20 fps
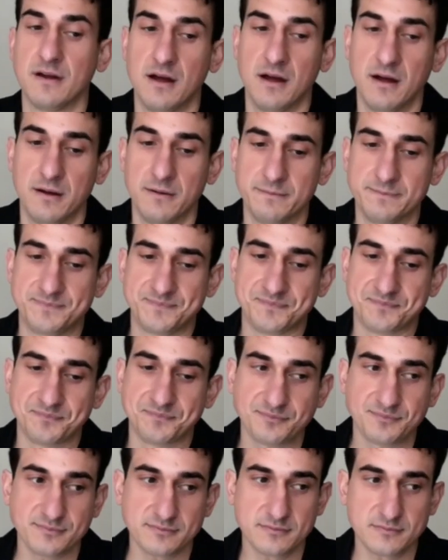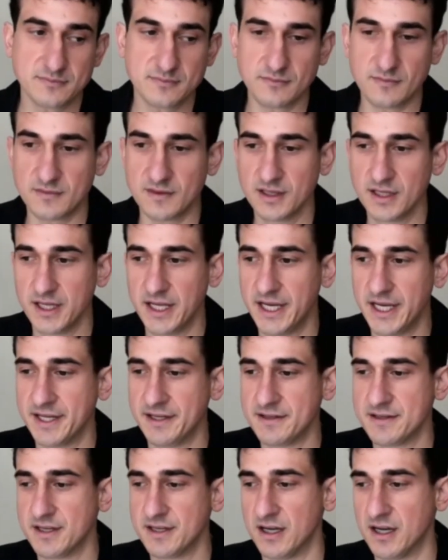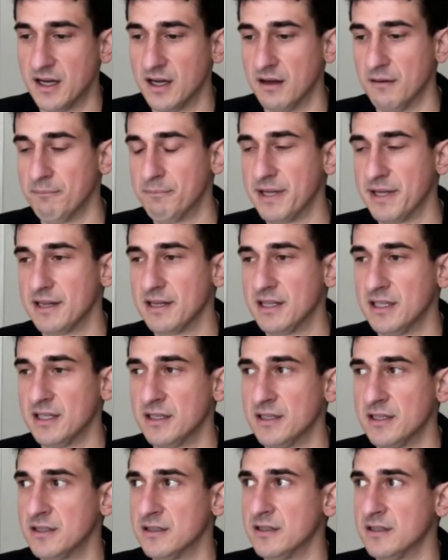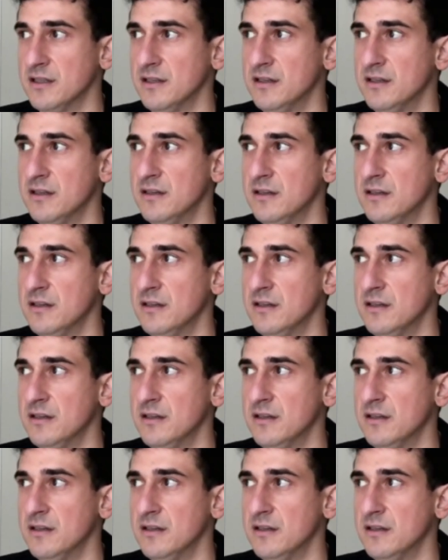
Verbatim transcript: Um, mm, mm. And, uh, but the,